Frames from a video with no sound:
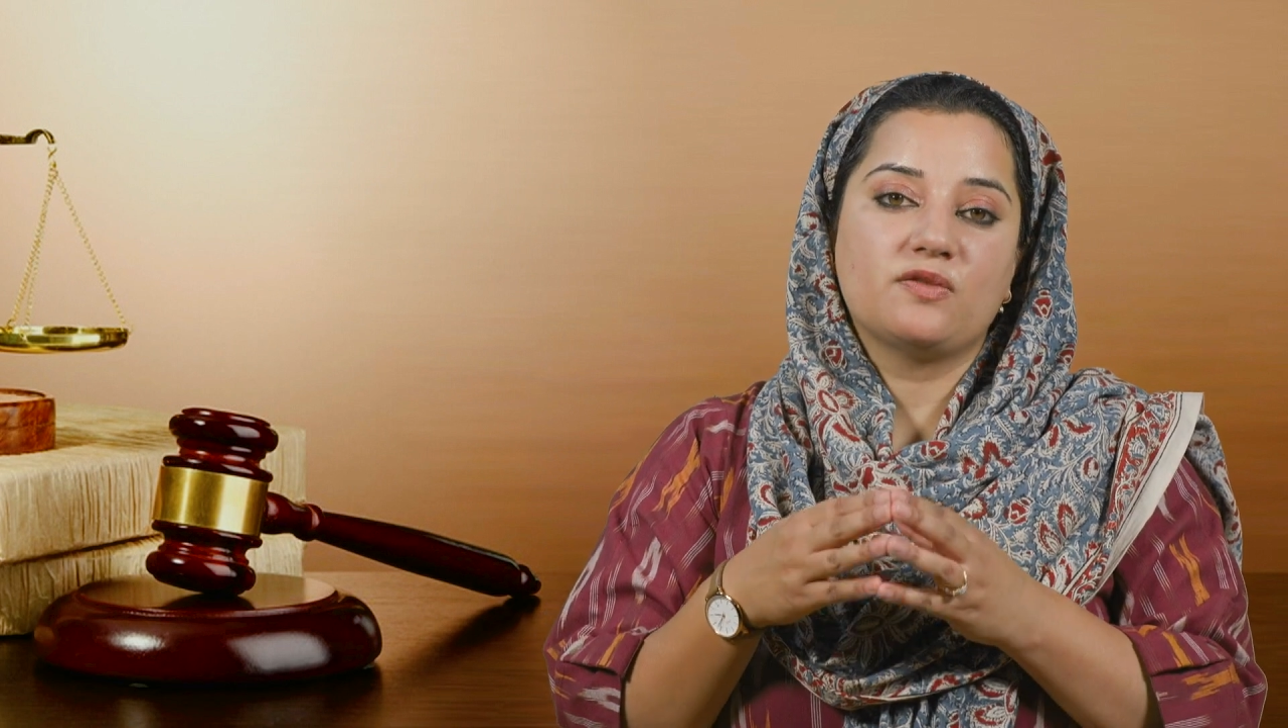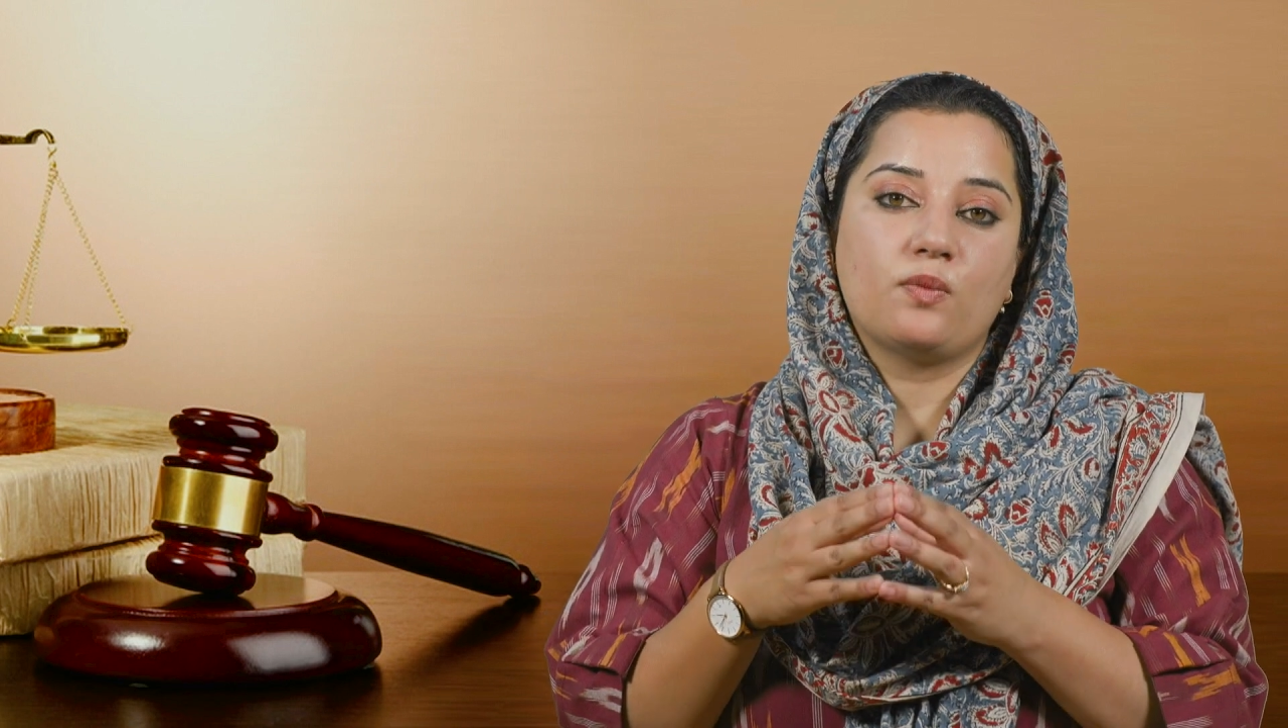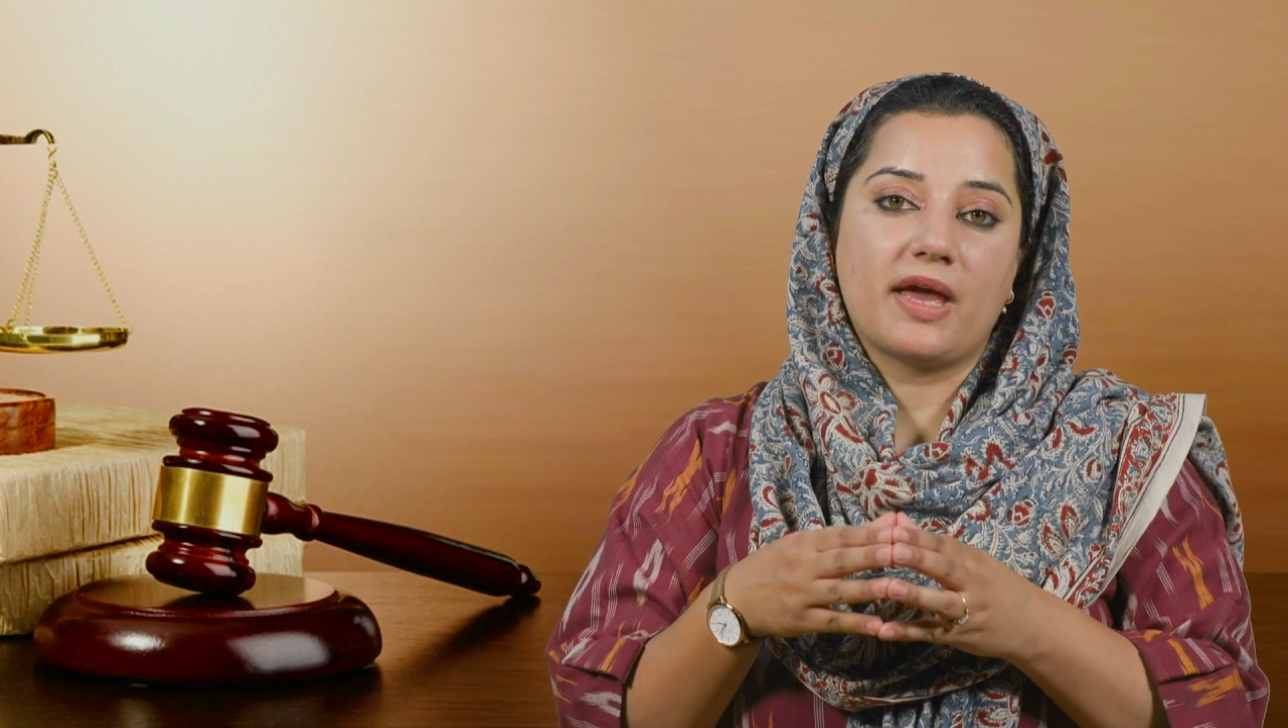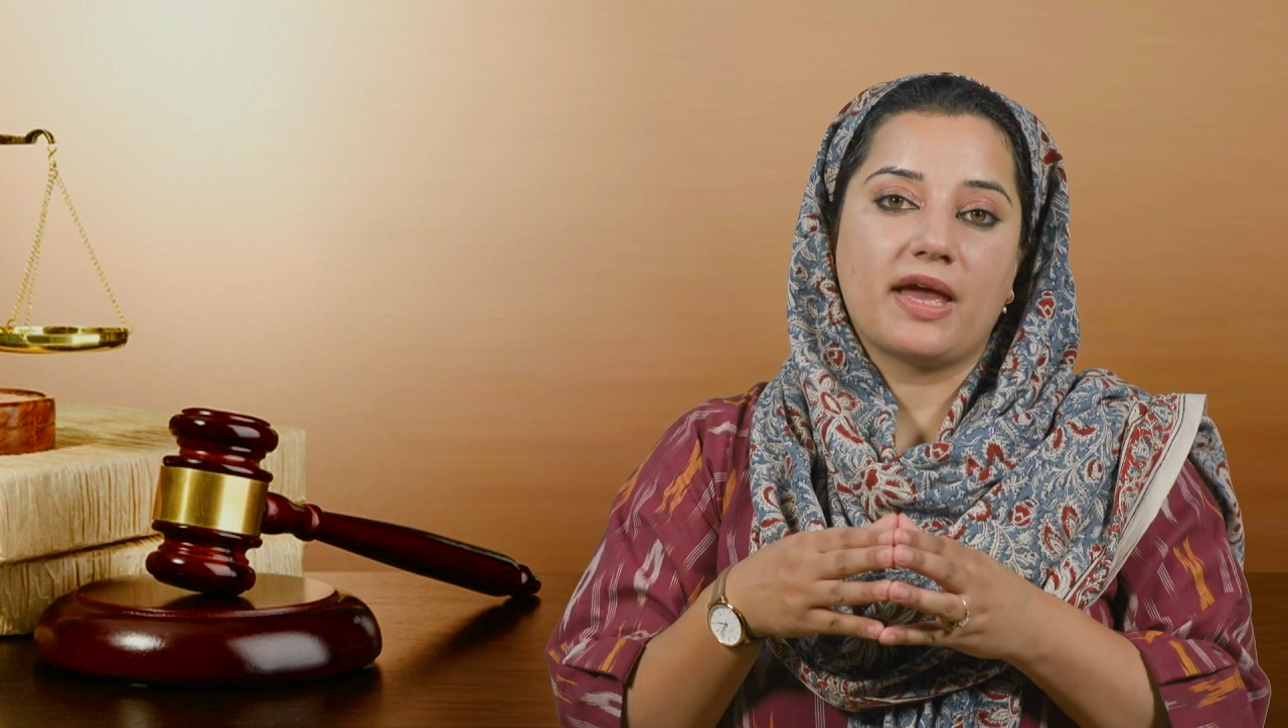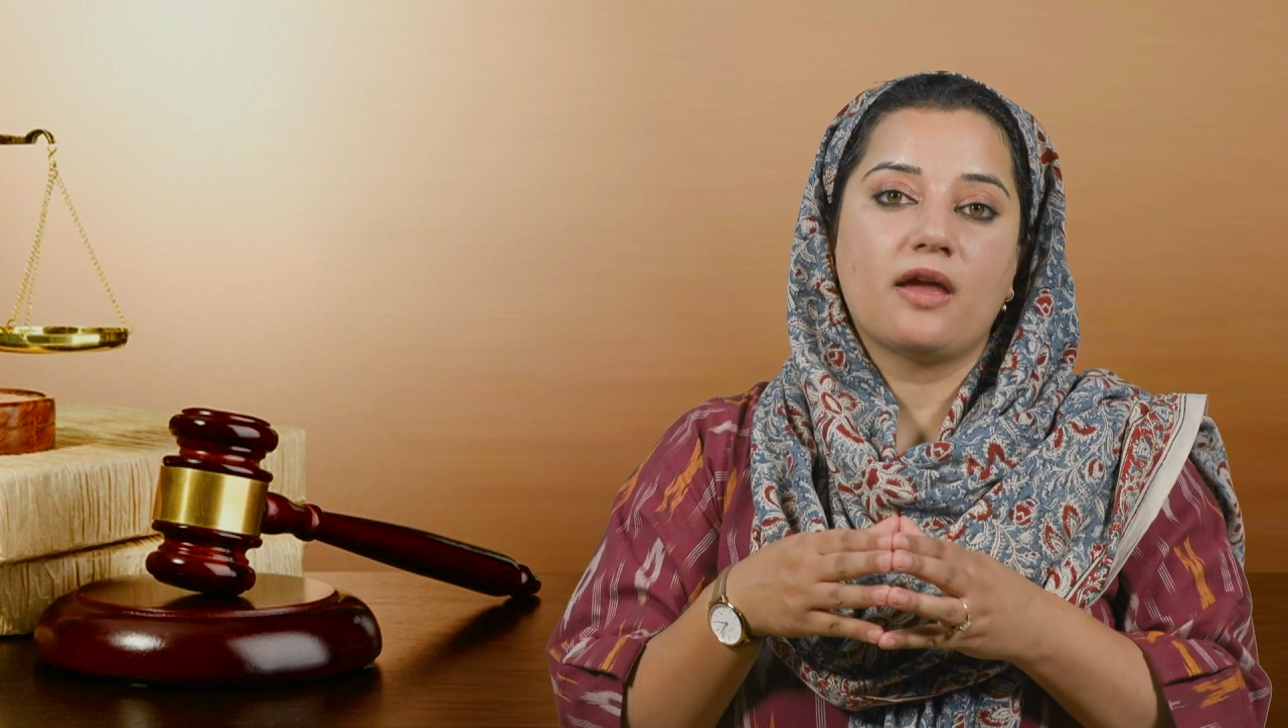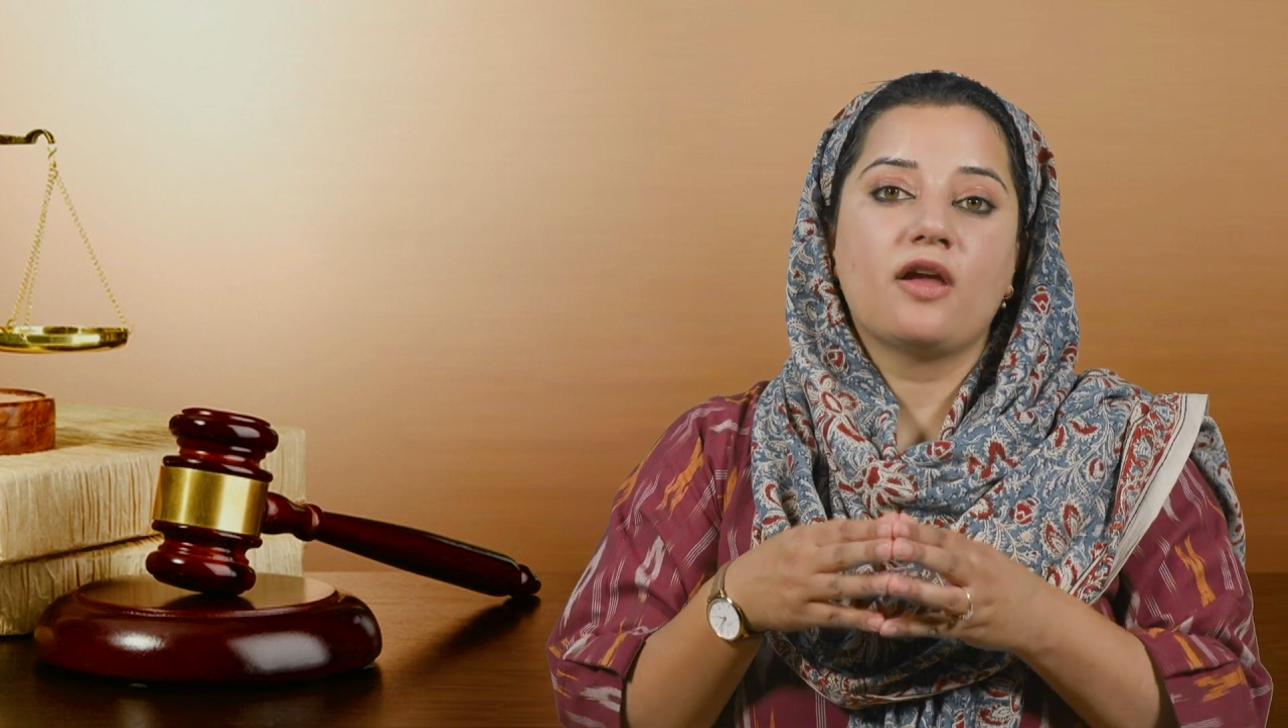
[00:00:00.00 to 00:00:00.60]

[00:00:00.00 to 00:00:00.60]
where